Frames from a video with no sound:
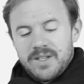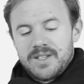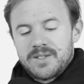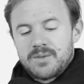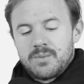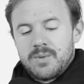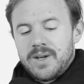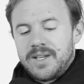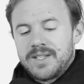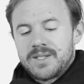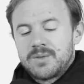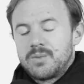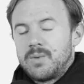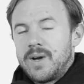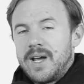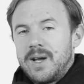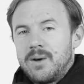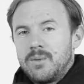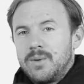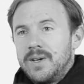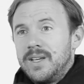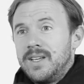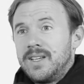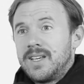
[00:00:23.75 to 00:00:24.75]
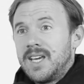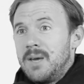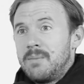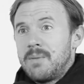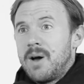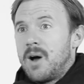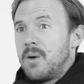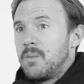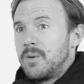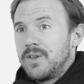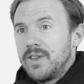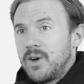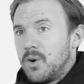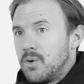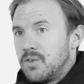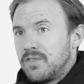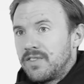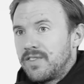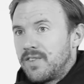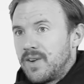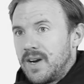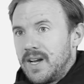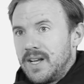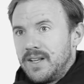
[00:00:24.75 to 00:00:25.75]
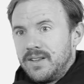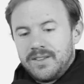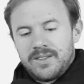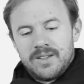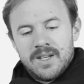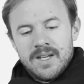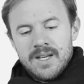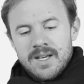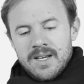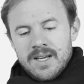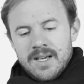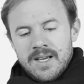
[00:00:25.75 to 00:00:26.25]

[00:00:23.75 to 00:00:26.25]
It's, it's where we keep up with old friends.